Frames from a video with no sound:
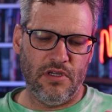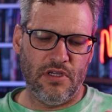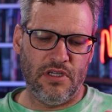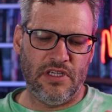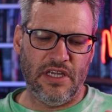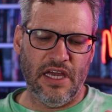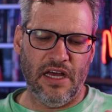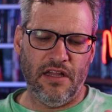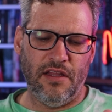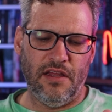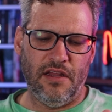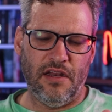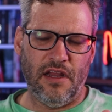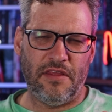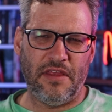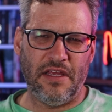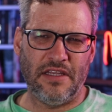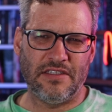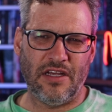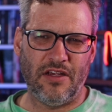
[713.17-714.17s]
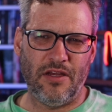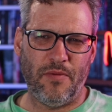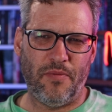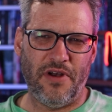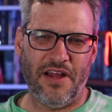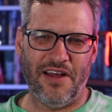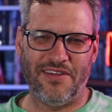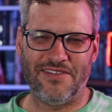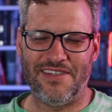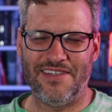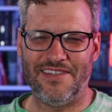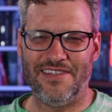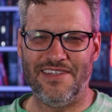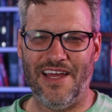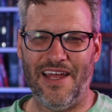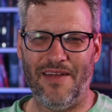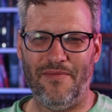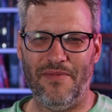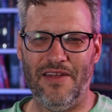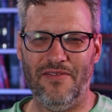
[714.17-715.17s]
Gellin. I think that's how you pronounce his
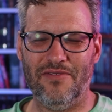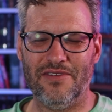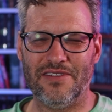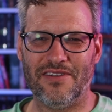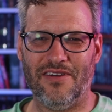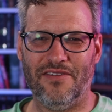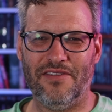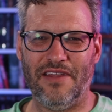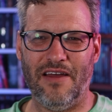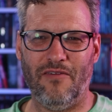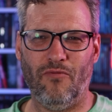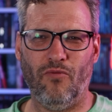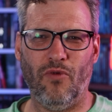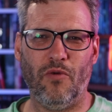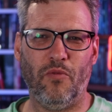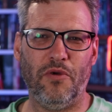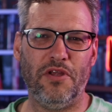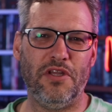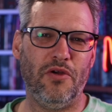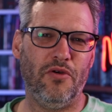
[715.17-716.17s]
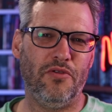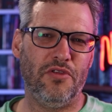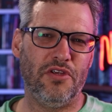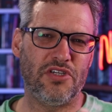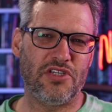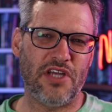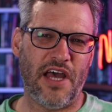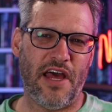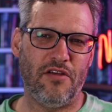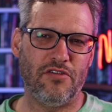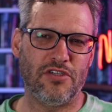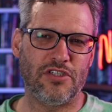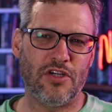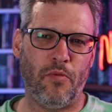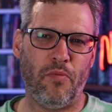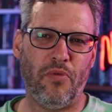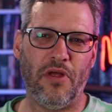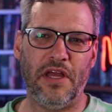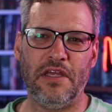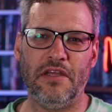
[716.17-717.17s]
name. He was on that What We Do in the Shadow show,
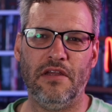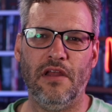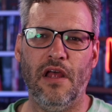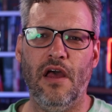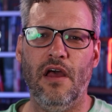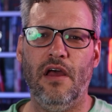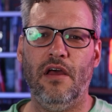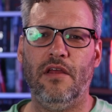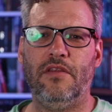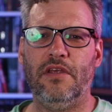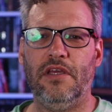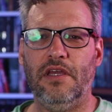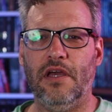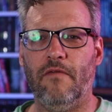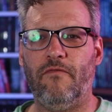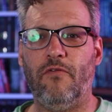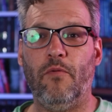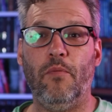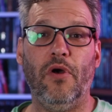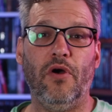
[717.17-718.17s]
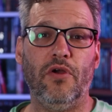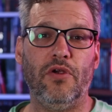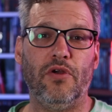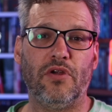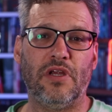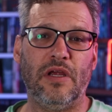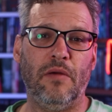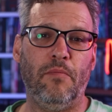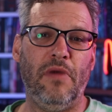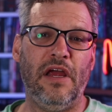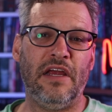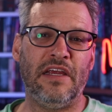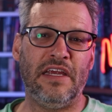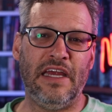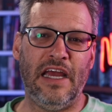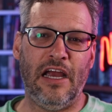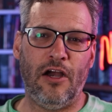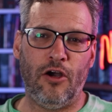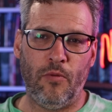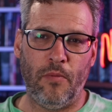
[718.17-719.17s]
played the familiar
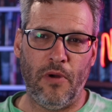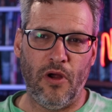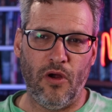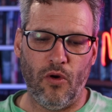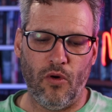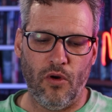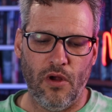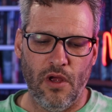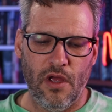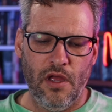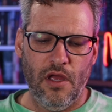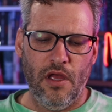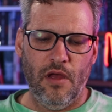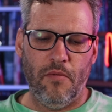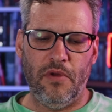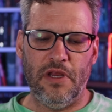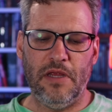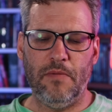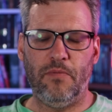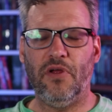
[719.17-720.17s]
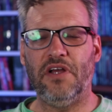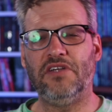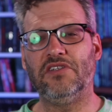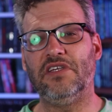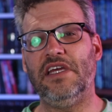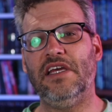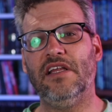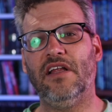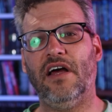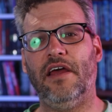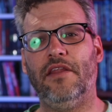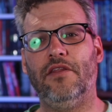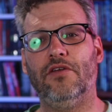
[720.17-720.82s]
Guillermo. But he plays Eli in